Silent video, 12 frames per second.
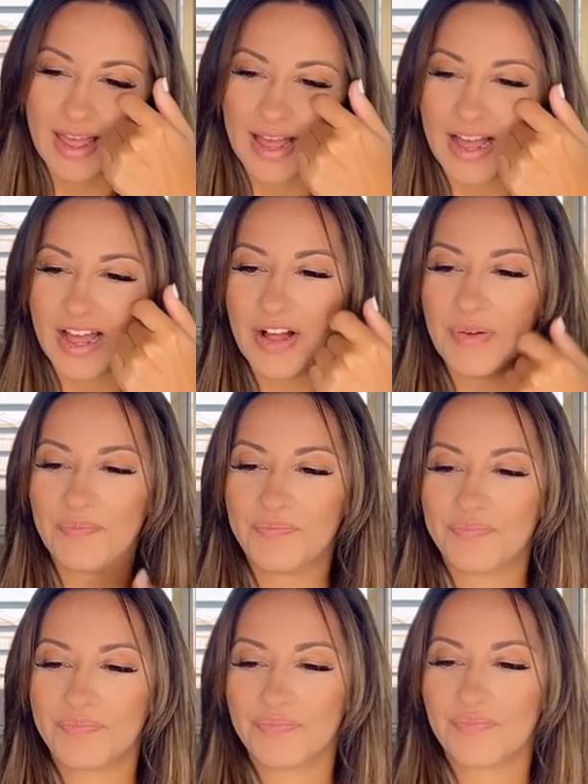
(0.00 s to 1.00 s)
And
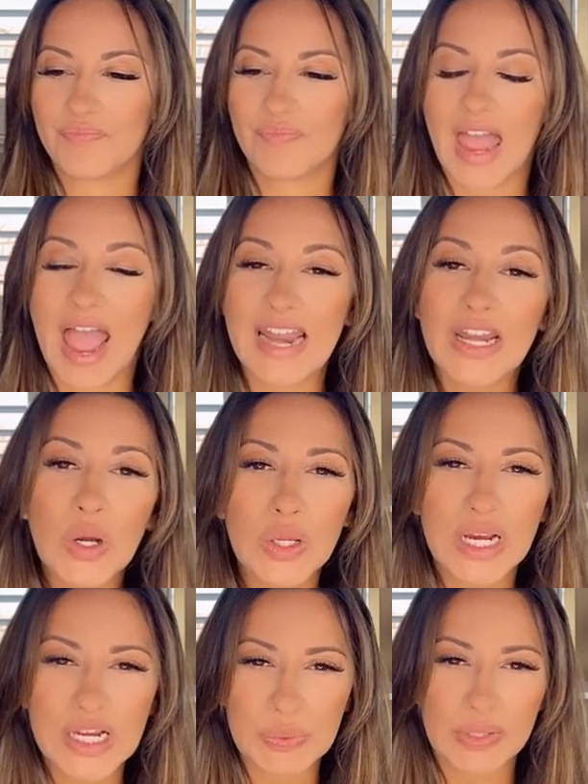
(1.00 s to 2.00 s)
I know
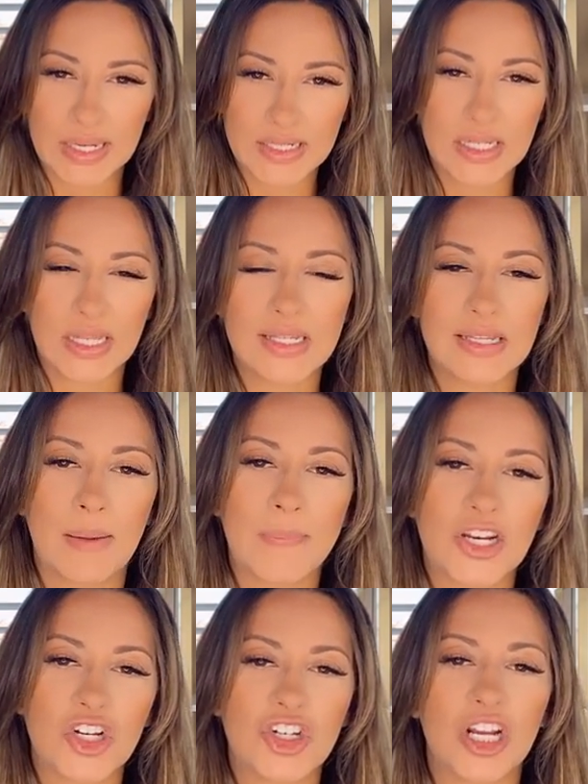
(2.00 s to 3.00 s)
you guys relate to this, and I'm
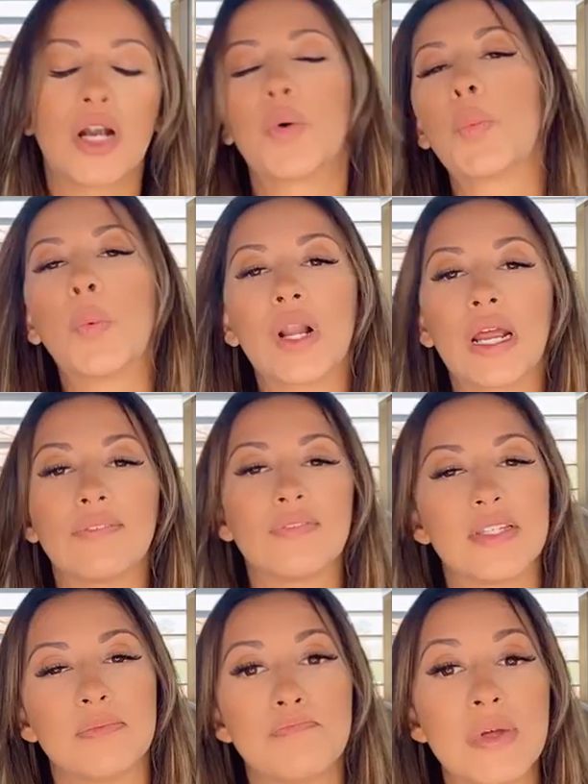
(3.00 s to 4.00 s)
going to share what I've
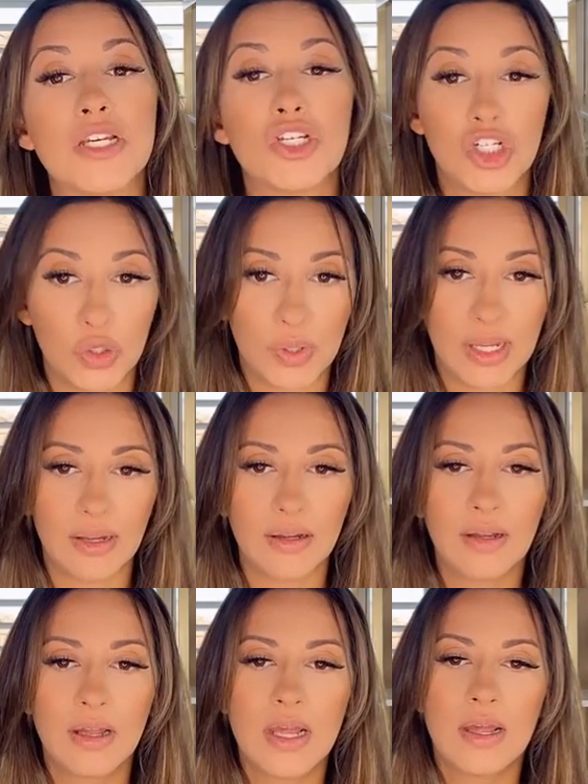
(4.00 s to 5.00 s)
been
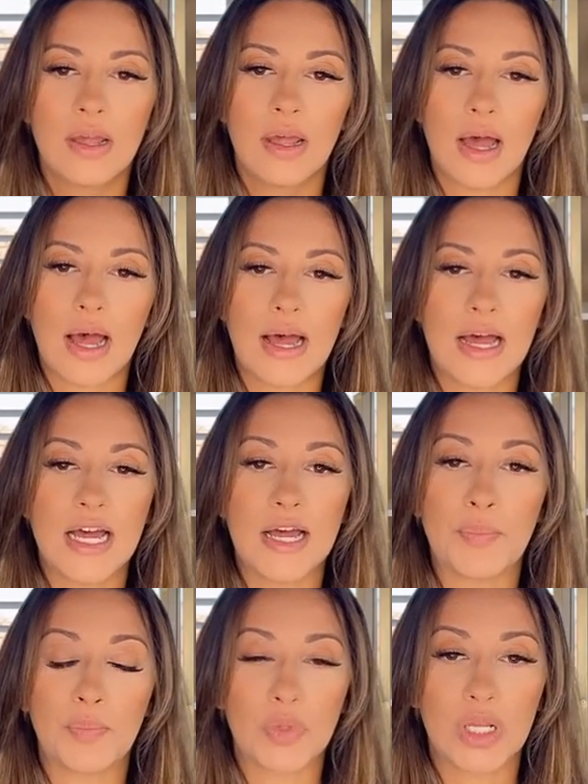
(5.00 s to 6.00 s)
doing
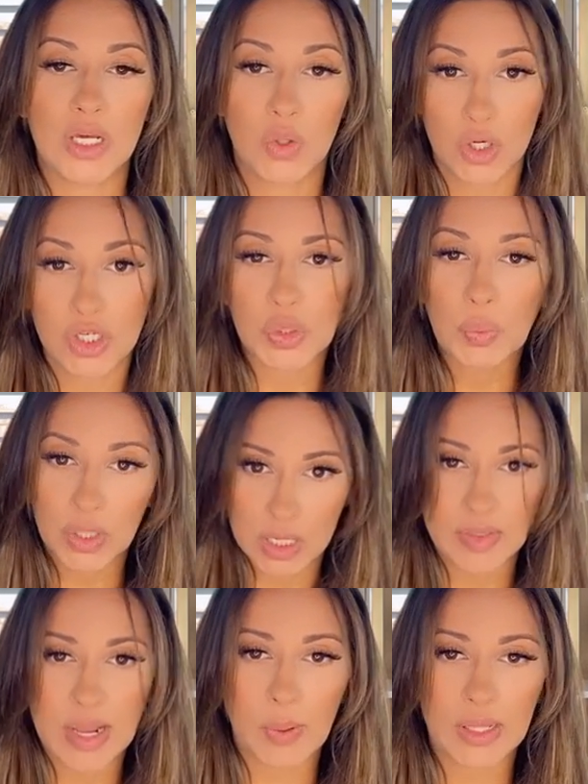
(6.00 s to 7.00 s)
in order to work
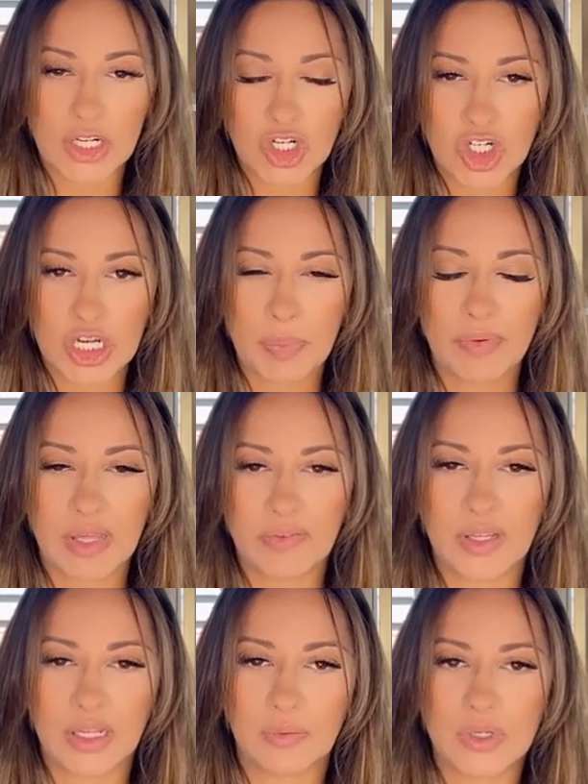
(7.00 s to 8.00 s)
on that relationship of giving and